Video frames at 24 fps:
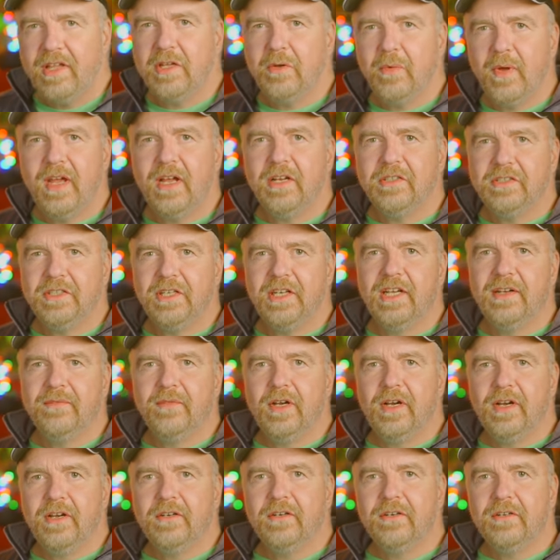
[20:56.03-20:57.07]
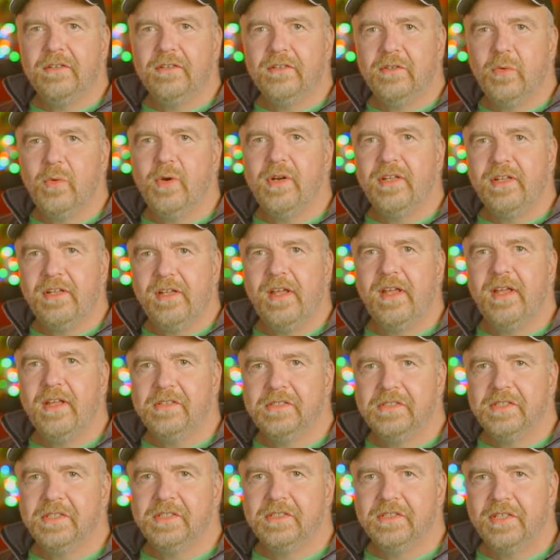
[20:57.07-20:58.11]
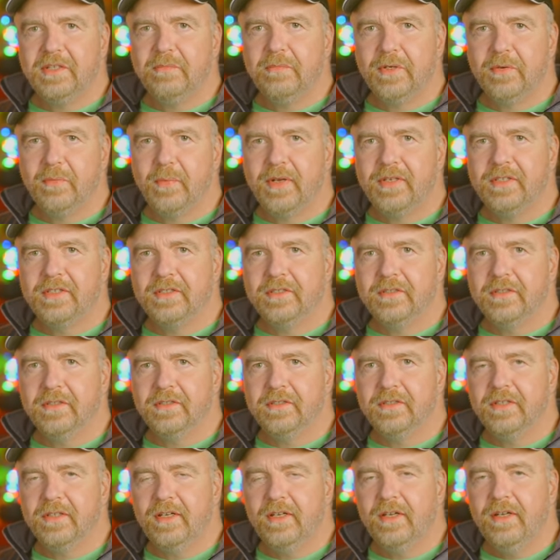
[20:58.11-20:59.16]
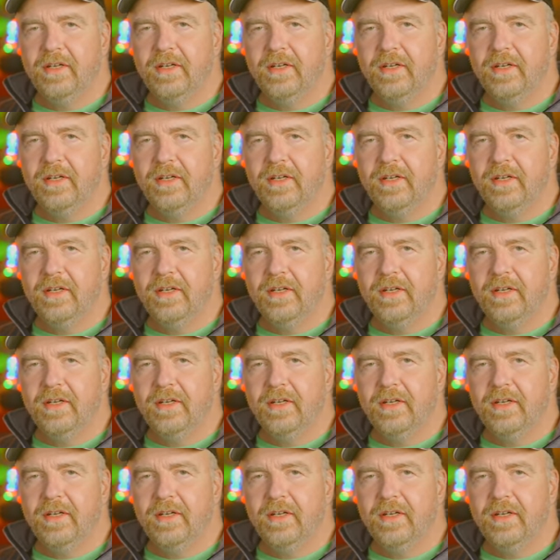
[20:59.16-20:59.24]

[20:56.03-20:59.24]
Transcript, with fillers: you actually have 128 16-bit registers.